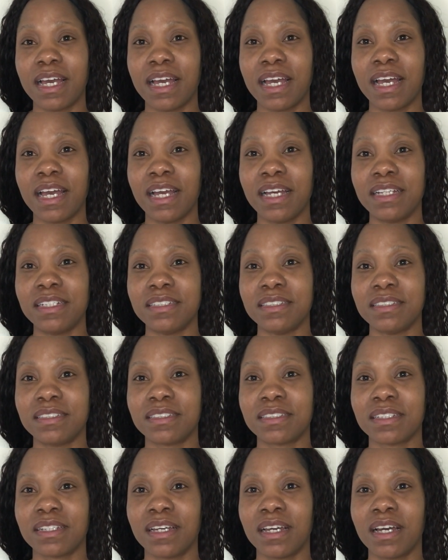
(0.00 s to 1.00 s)
And
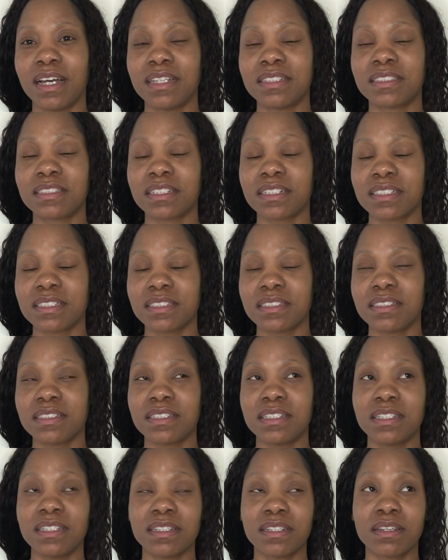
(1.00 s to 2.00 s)
started to
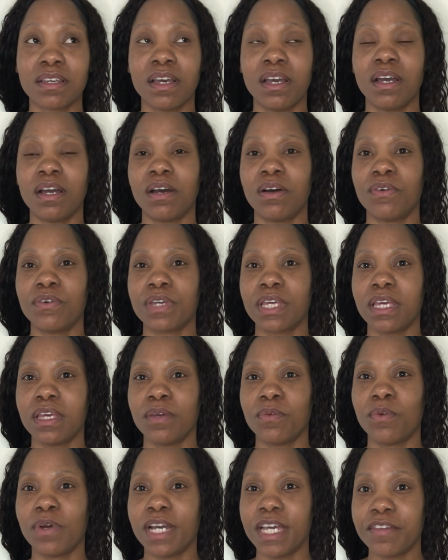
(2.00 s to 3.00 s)
think, okay,
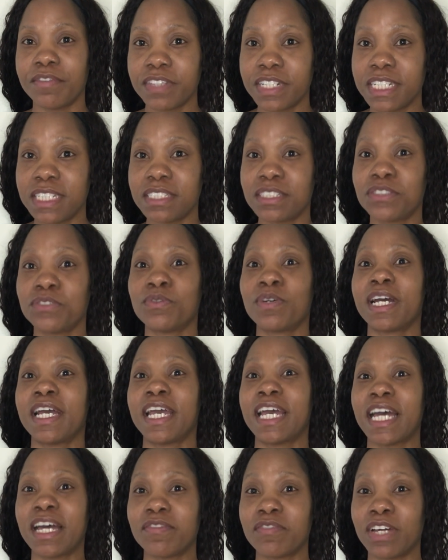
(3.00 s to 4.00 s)
what evidence do I
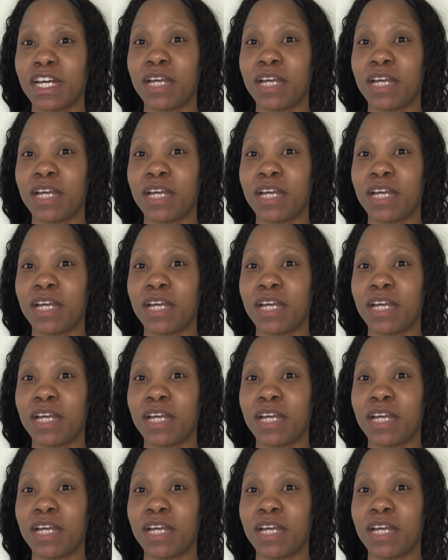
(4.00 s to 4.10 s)
have?